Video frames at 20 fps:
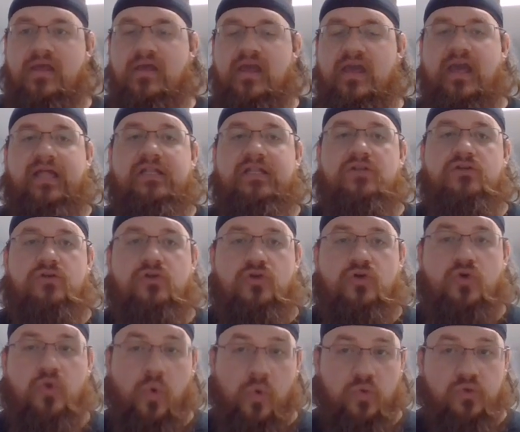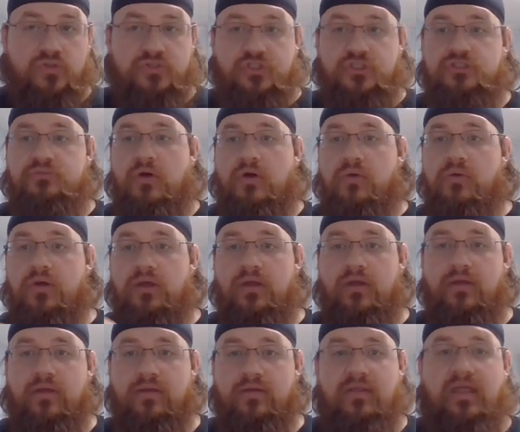It cools the smoke
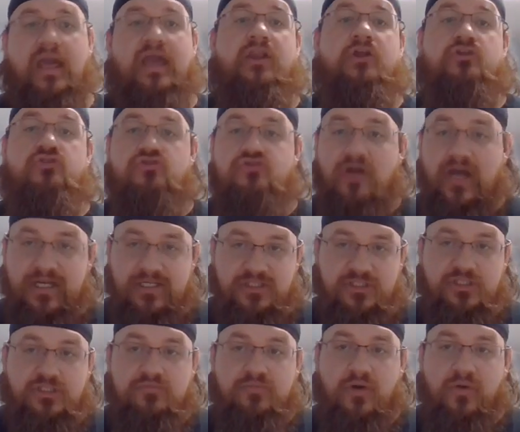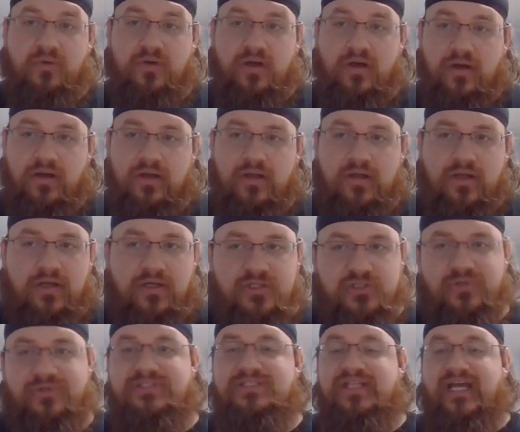and it dries the smoke.
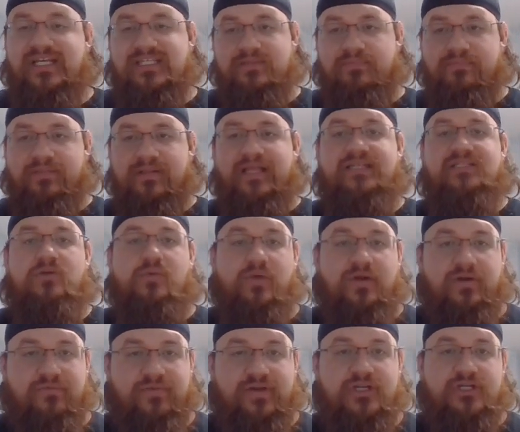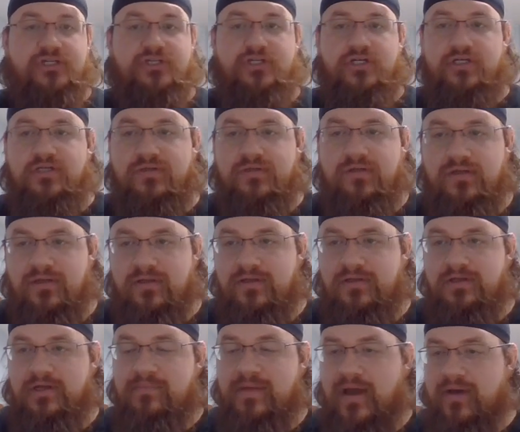So it's nice and pleasant when it reaches your,
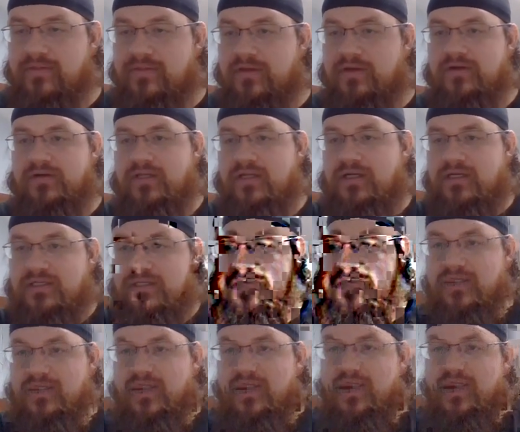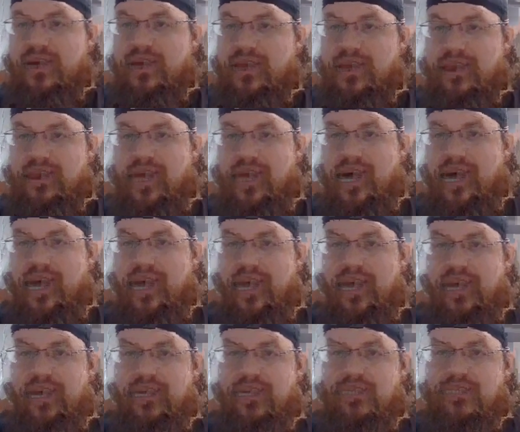your mouth and your lungs.
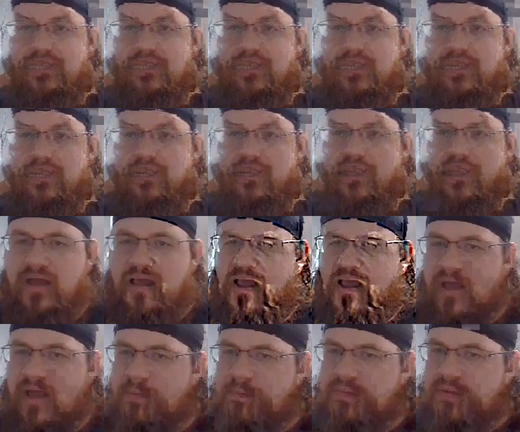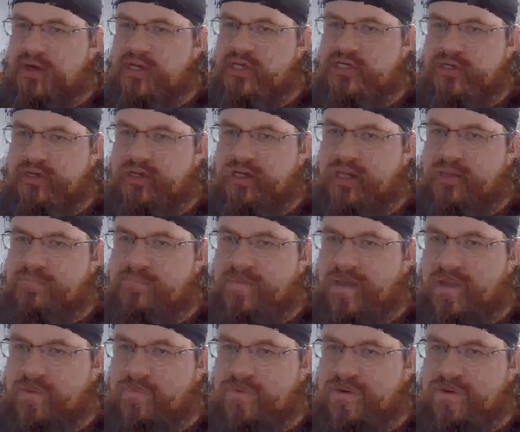Lies. I'm pretty sure you didn't
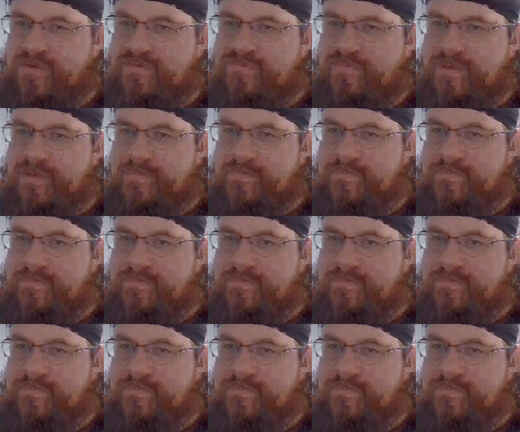buy one off me.